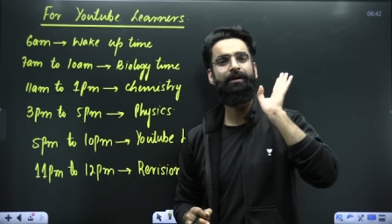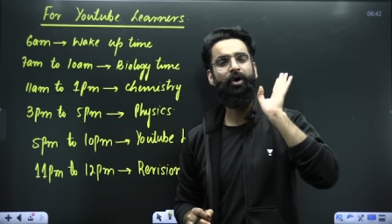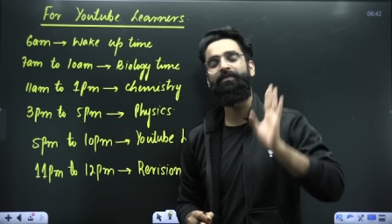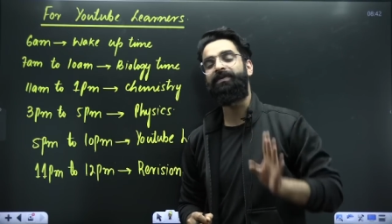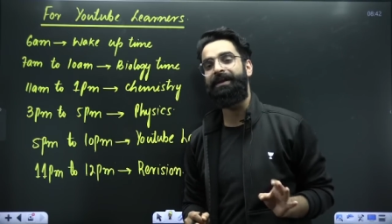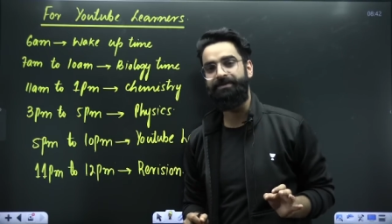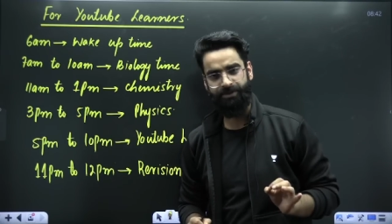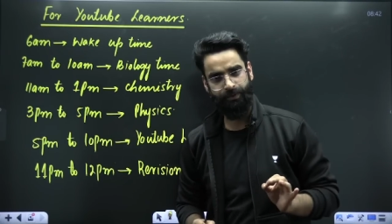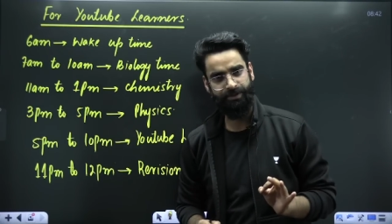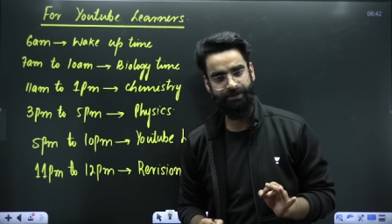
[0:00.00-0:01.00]
offline
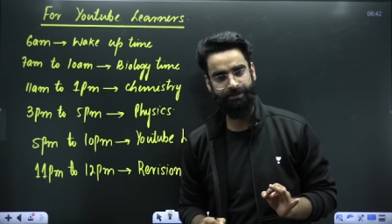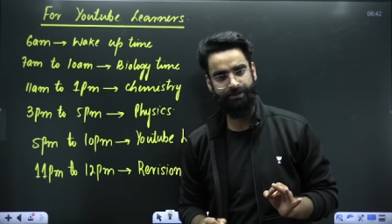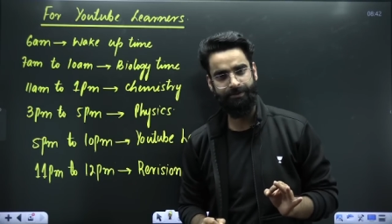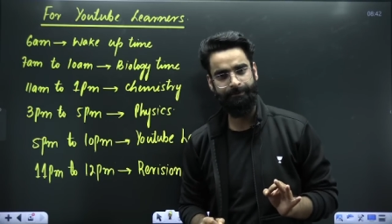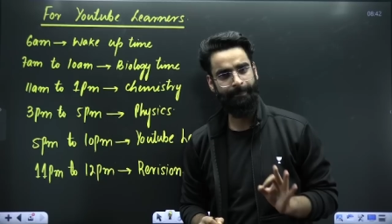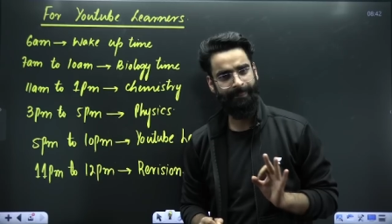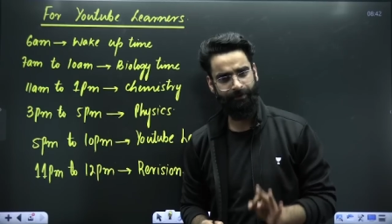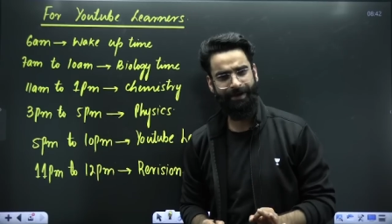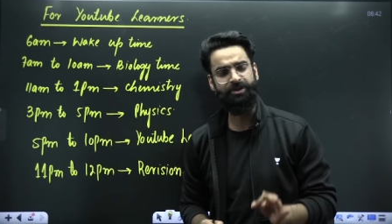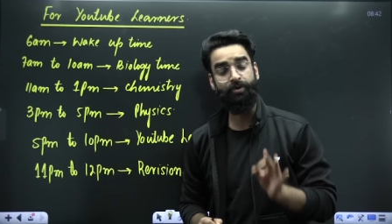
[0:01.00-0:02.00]
institutions
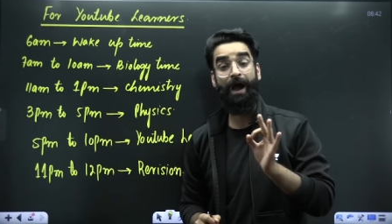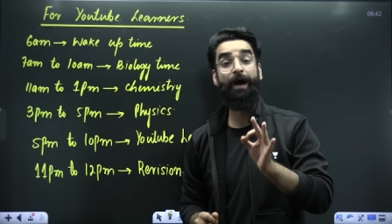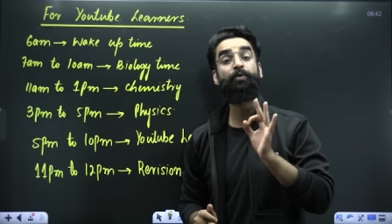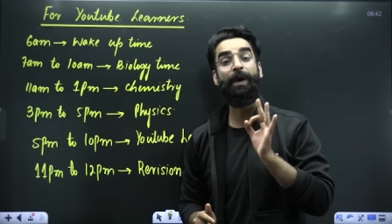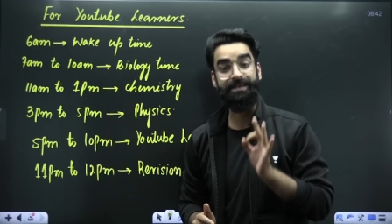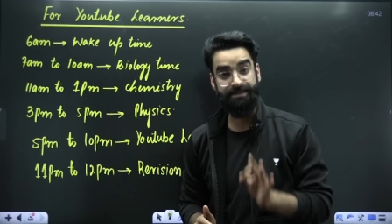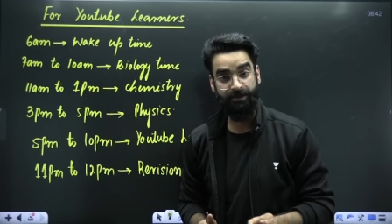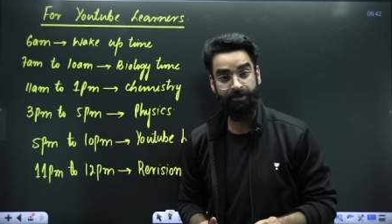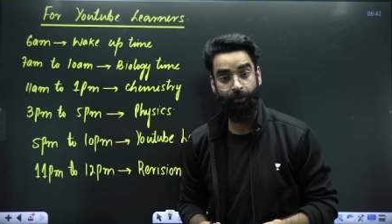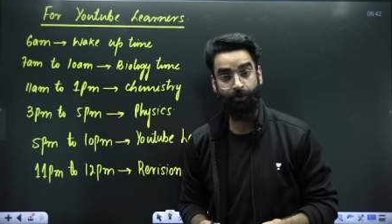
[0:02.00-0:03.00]
right? You have to
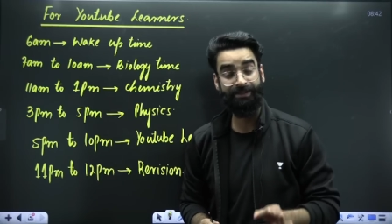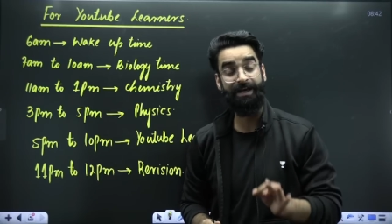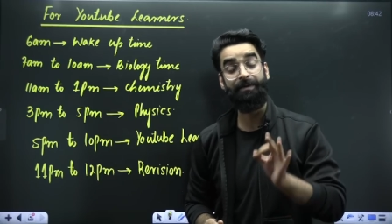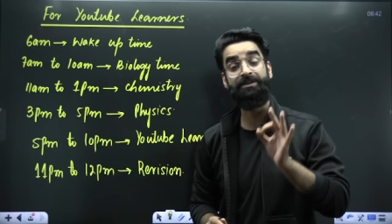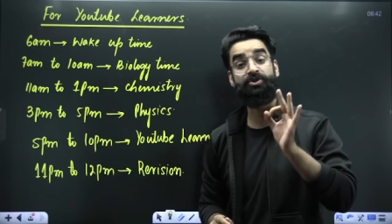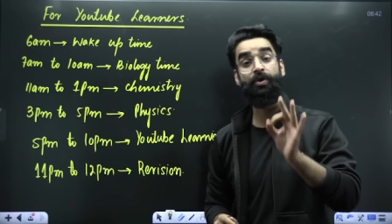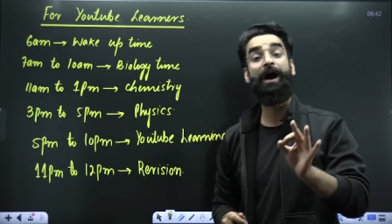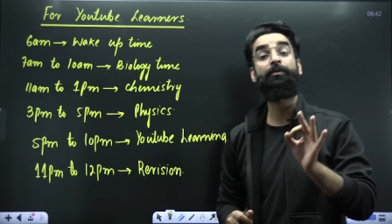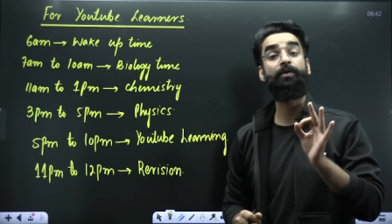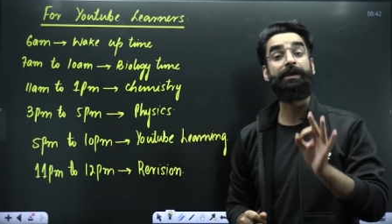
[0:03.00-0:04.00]
exert more. That means you
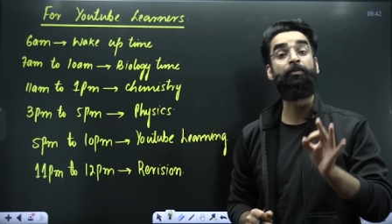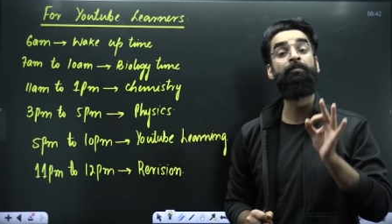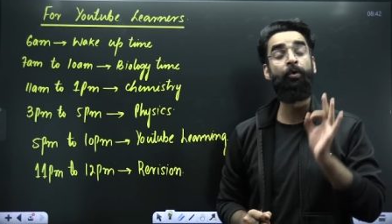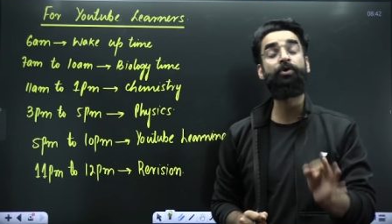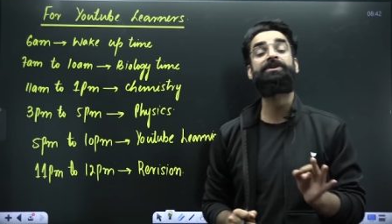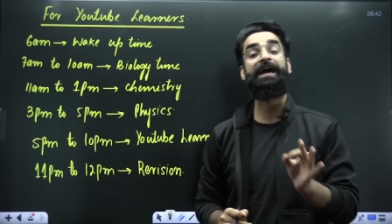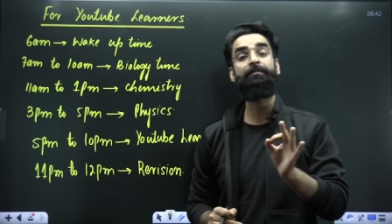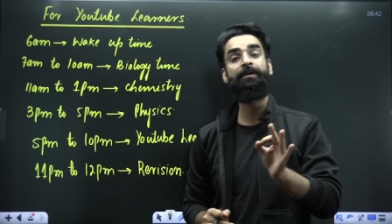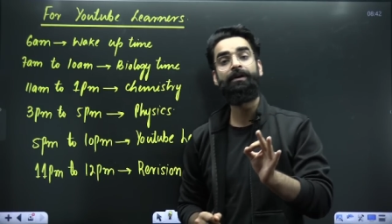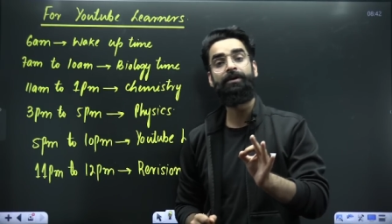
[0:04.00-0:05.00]
have to give more
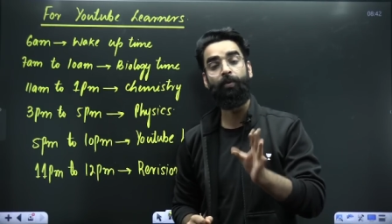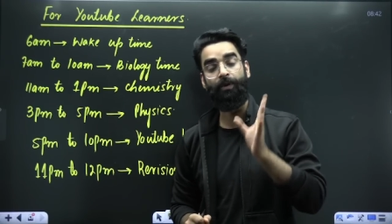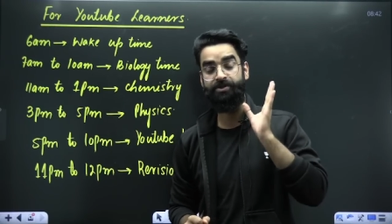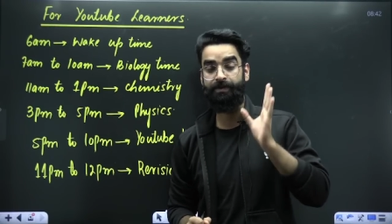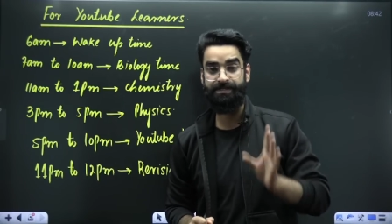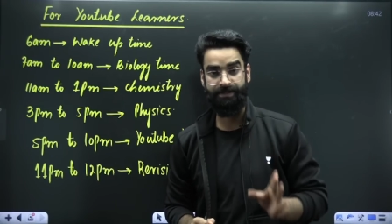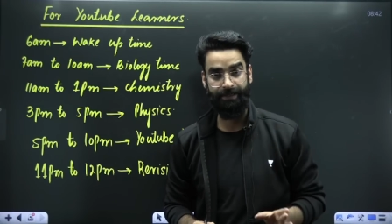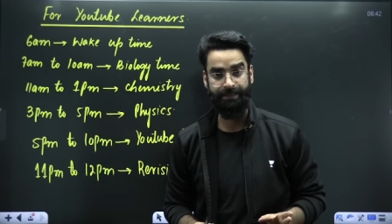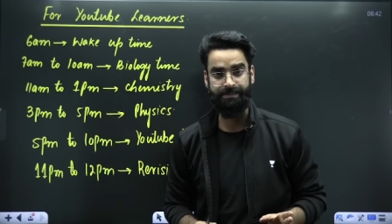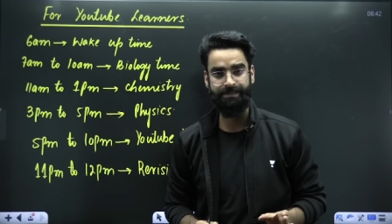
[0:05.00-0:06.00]
time towards your
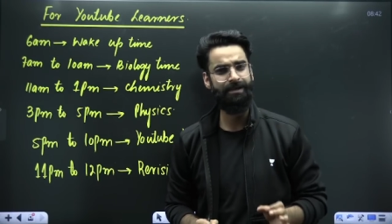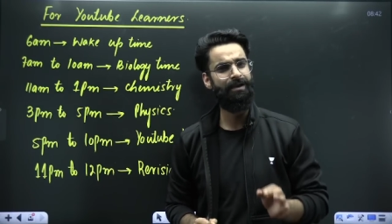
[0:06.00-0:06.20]
studies.